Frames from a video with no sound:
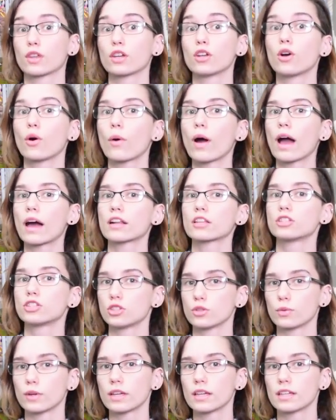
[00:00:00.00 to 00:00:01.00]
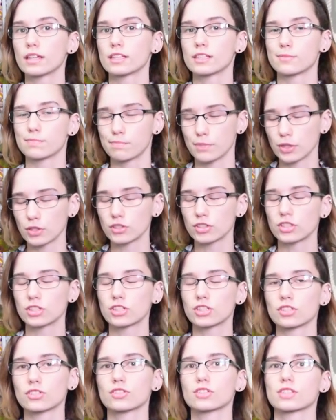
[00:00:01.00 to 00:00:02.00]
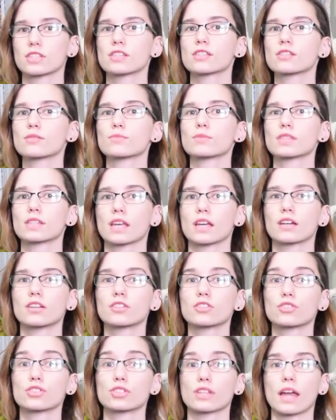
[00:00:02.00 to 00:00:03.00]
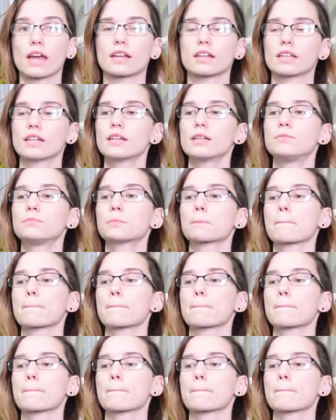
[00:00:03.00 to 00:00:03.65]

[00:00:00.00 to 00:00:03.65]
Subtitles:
They know how to do it. It's built into their systems. They understand it.